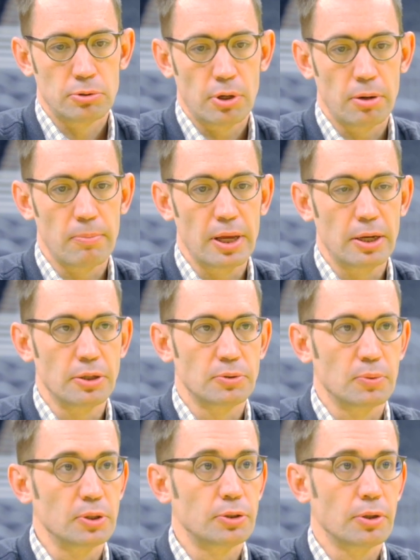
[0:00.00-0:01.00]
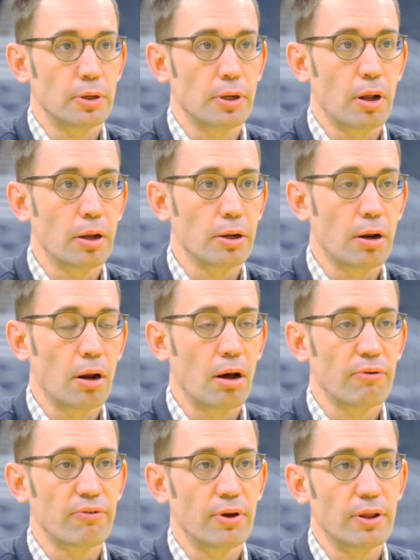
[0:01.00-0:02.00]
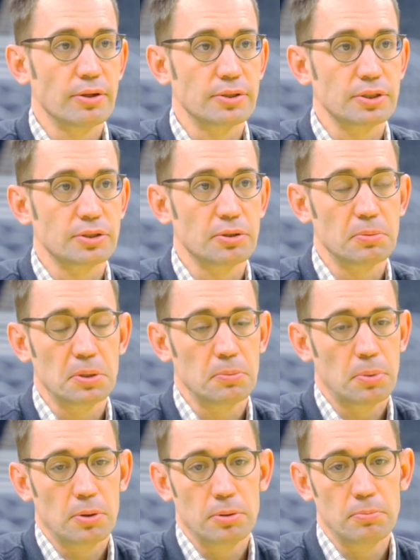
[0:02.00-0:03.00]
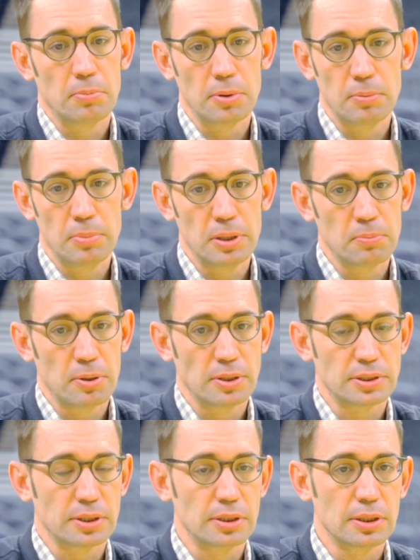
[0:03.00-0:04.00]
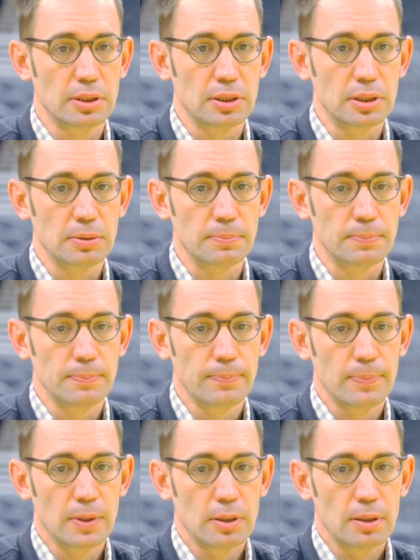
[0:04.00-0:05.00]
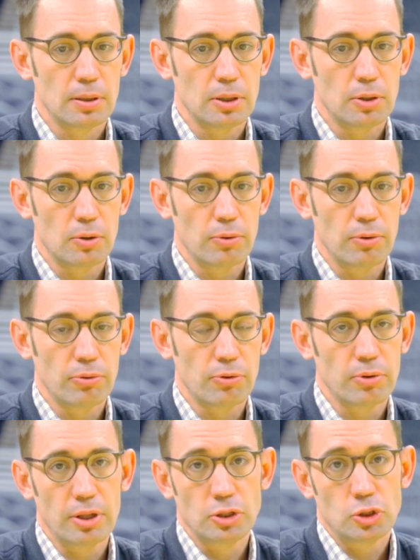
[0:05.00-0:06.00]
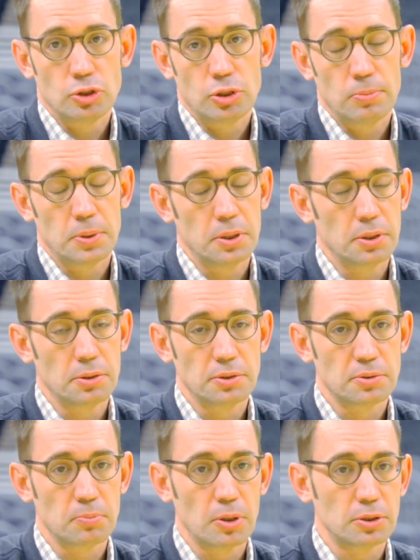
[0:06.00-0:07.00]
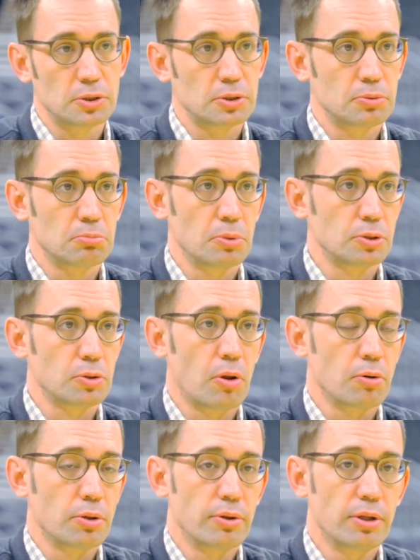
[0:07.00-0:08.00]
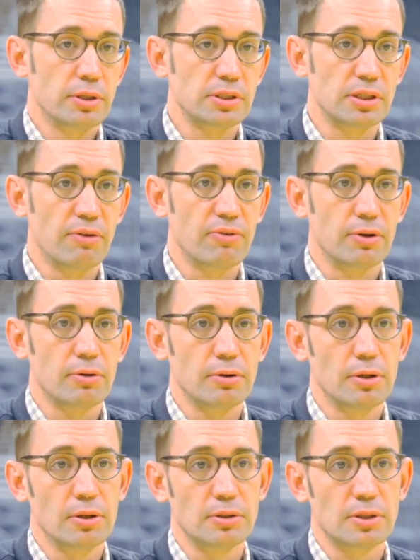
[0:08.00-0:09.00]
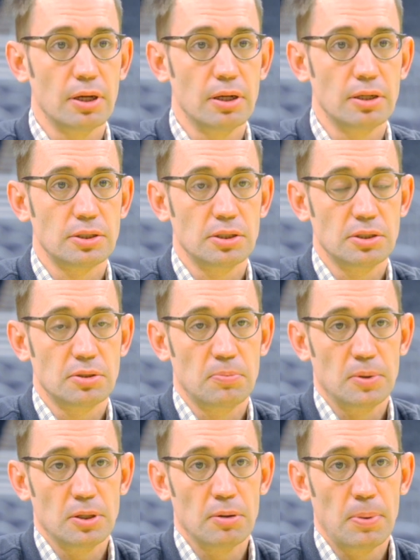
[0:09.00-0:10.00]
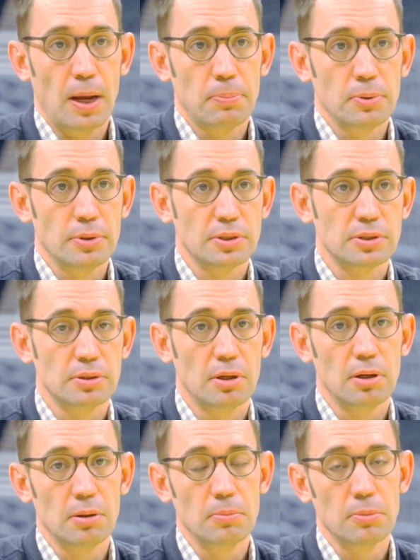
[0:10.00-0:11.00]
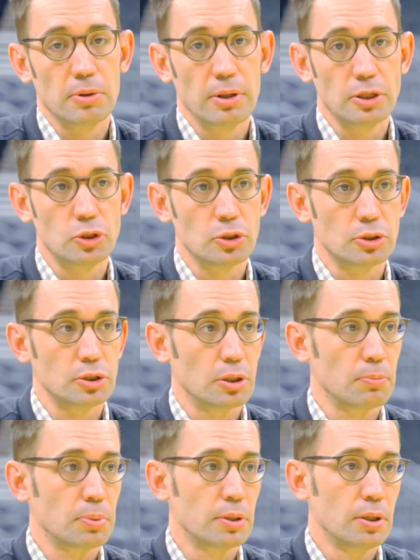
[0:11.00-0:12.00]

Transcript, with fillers: Try to manage when you turn it on and off, right? It's extremely important, but being present. Um, you know, the relationship here goes much, much longer than the seven years, right? It's it's a bigger Populous um, relationship.